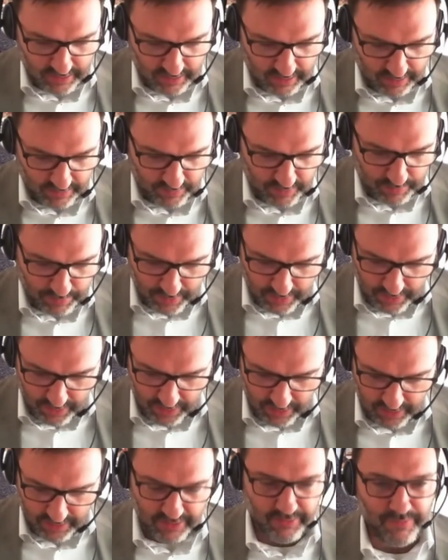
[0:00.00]

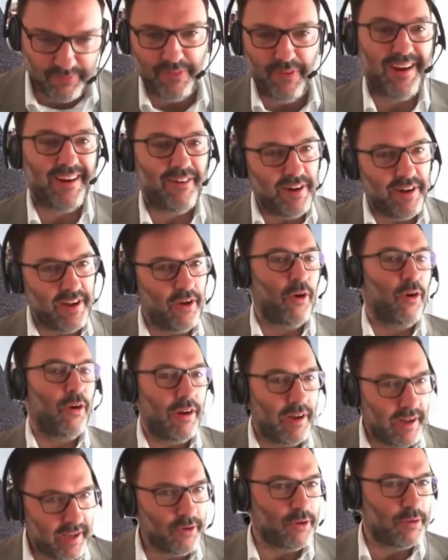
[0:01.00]
everybody, and very
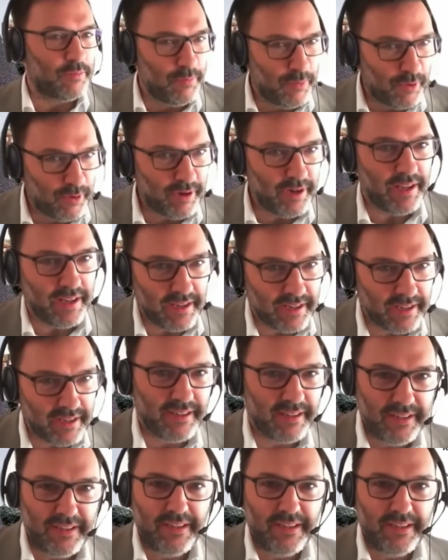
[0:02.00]
early good morning